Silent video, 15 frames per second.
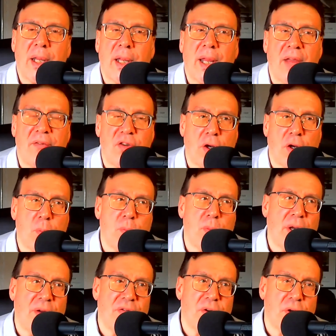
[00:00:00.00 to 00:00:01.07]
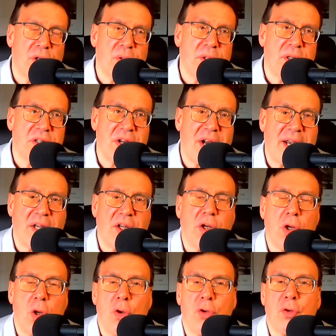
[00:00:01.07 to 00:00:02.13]
if you're deciding to
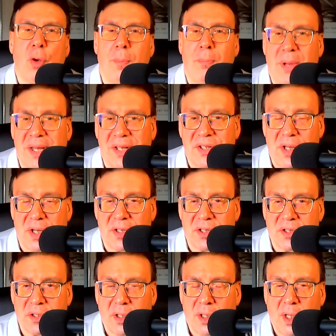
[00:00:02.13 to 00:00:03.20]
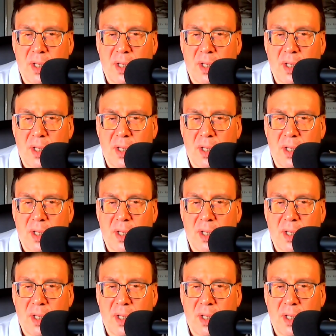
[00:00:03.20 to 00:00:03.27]
go into a business,